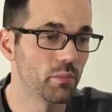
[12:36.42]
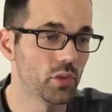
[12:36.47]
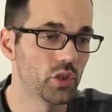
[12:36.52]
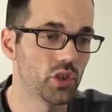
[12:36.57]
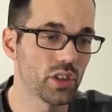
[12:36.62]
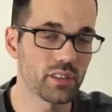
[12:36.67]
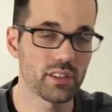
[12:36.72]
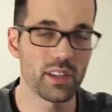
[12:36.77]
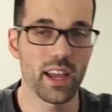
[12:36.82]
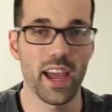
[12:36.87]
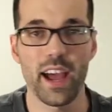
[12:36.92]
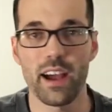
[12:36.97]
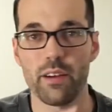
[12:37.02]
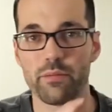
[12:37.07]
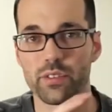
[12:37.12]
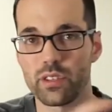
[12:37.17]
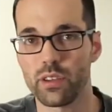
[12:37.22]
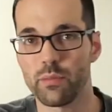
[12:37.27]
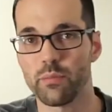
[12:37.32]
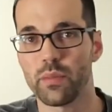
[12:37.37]
just to
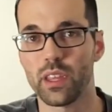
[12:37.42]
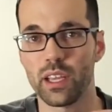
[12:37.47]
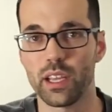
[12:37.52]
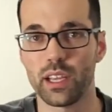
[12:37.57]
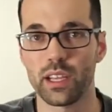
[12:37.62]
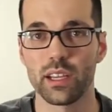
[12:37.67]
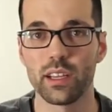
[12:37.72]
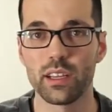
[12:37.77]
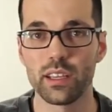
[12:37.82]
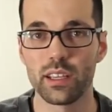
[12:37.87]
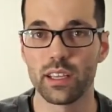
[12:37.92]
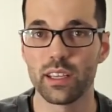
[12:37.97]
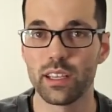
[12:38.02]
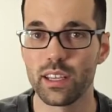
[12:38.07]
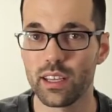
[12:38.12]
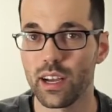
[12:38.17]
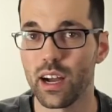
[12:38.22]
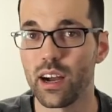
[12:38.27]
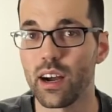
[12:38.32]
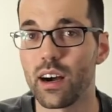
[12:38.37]
have something
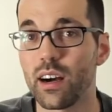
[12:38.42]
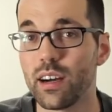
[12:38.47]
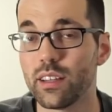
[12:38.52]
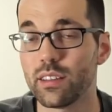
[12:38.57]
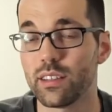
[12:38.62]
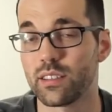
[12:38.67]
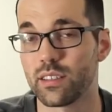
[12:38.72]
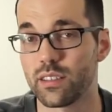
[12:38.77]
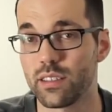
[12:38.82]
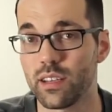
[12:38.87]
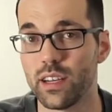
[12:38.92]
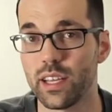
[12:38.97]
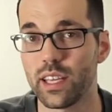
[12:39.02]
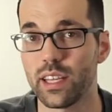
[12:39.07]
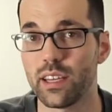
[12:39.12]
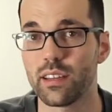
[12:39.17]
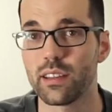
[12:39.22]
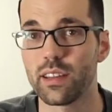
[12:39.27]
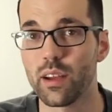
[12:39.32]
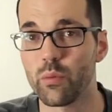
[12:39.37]
on the
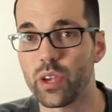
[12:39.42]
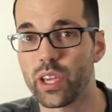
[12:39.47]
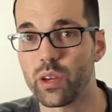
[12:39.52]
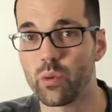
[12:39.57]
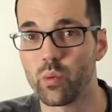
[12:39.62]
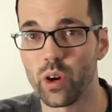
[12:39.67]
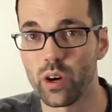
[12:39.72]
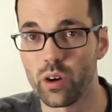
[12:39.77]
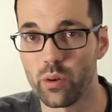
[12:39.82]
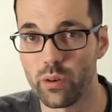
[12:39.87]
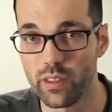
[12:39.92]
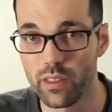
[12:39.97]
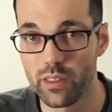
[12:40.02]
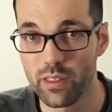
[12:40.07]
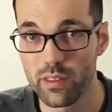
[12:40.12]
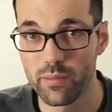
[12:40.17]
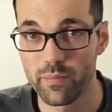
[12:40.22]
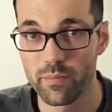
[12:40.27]
site that we can work with.